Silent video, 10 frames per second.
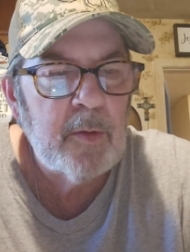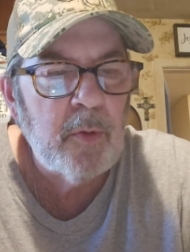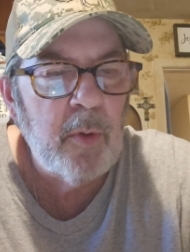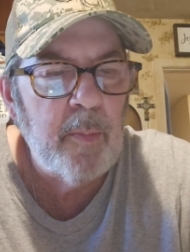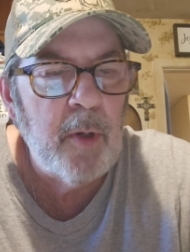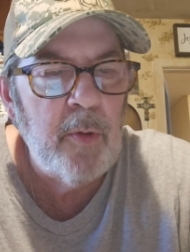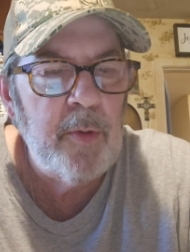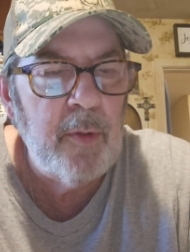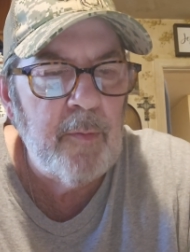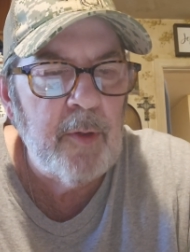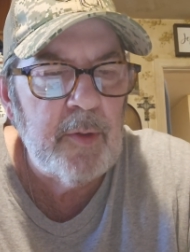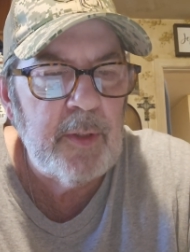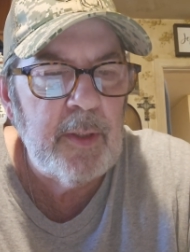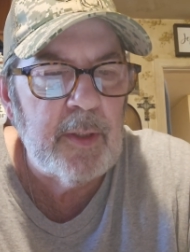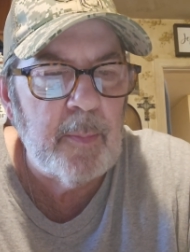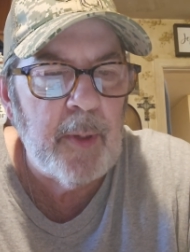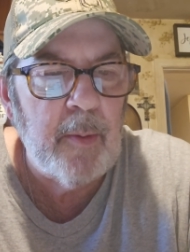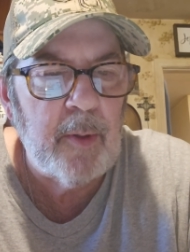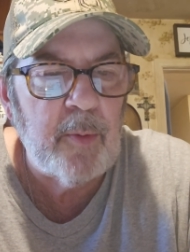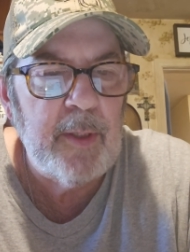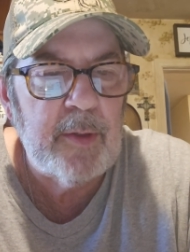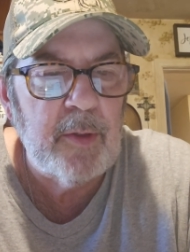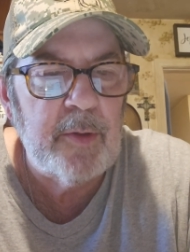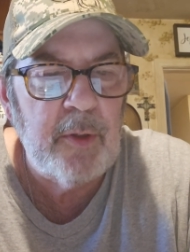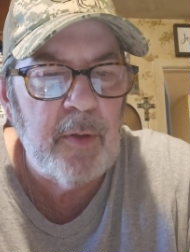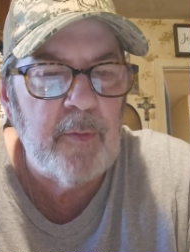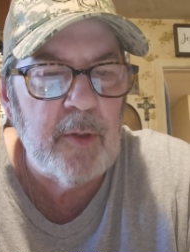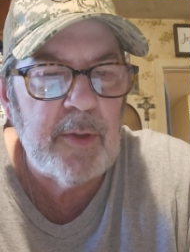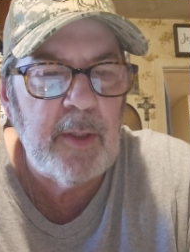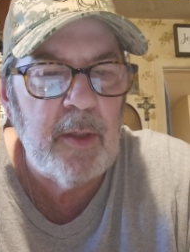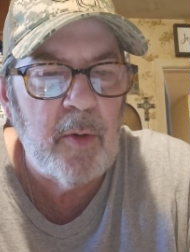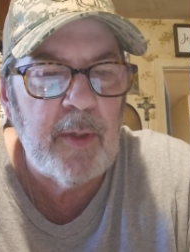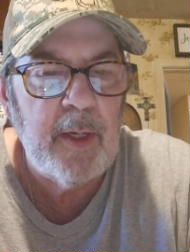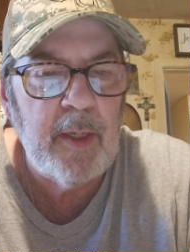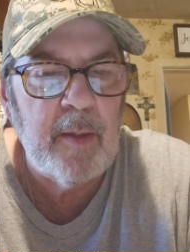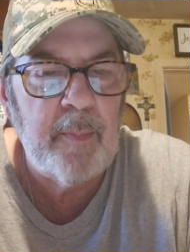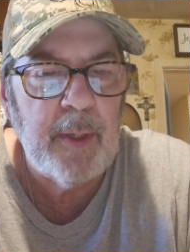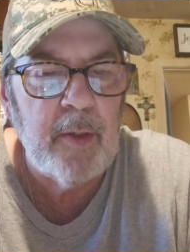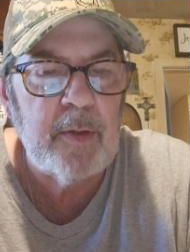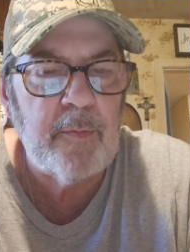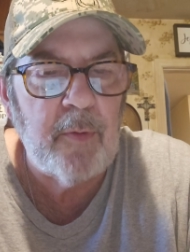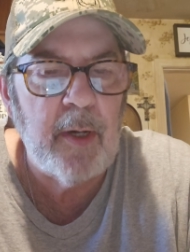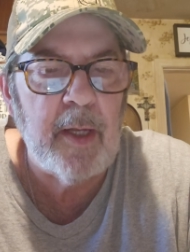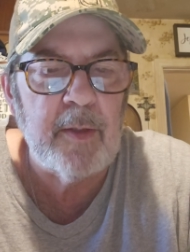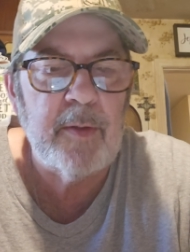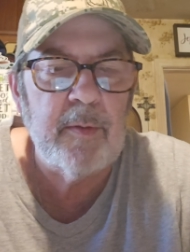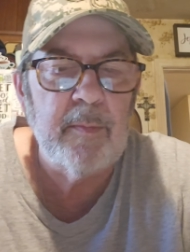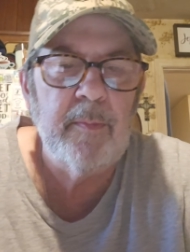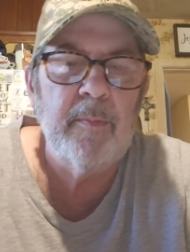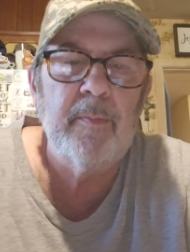Sorbonne University is a public research university located in Paris, France.